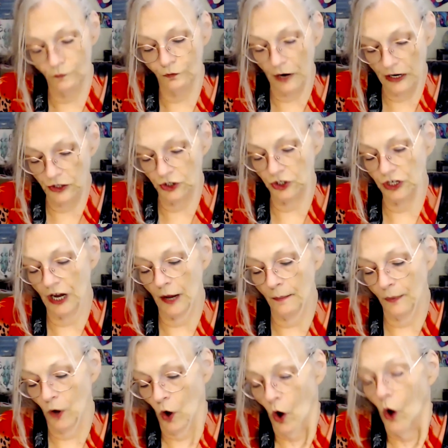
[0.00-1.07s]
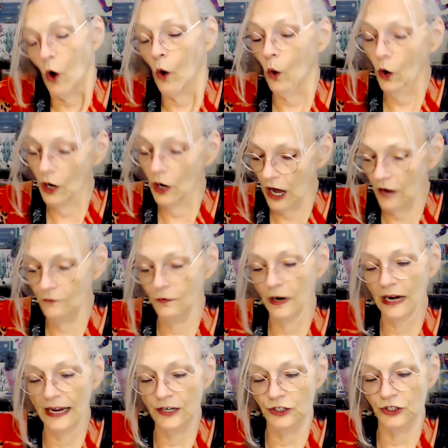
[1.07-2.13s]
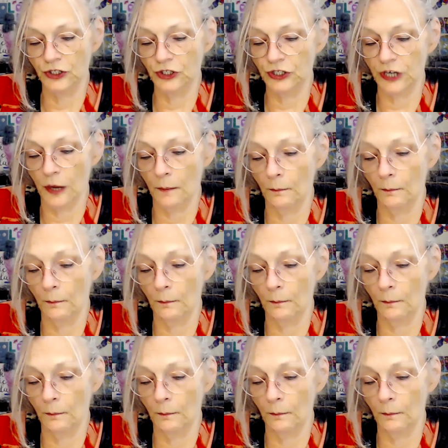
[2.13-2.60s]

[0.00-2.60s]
friendship or love relationship.